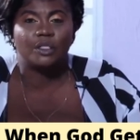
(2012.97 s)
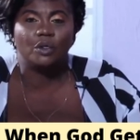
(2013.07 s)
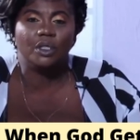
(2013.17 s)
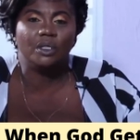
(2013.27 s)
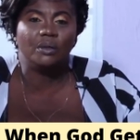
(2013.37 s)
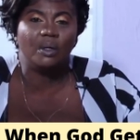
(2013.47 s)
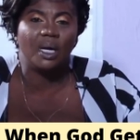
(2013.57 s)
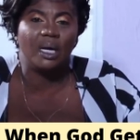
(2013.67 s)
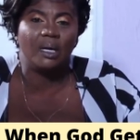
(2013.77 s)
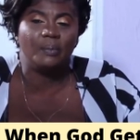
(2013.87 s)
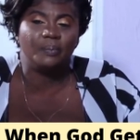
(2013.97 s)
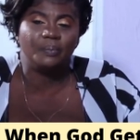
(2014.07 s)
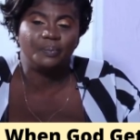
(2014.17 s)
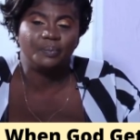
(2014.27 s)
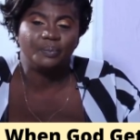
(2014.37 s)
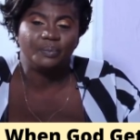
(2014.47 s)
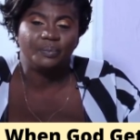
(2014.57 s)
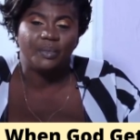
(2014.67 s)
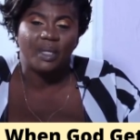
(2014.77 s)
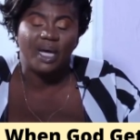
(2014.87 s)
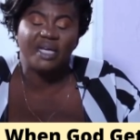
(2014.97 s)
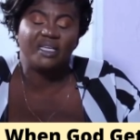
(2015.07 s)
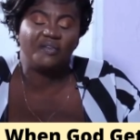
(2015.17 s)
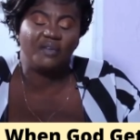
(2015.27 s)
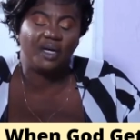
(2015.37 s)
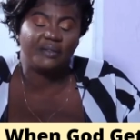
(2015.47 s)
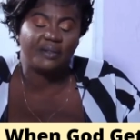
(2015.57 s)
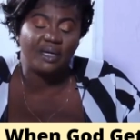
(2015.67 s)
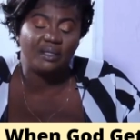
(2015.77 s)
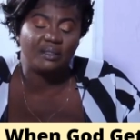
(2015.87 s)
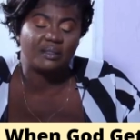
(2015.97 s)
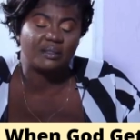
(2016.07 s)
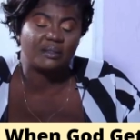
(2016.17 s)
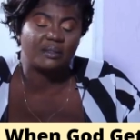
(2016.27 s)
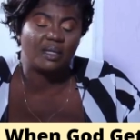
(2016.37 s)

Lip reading: So, you know, I give God thanks.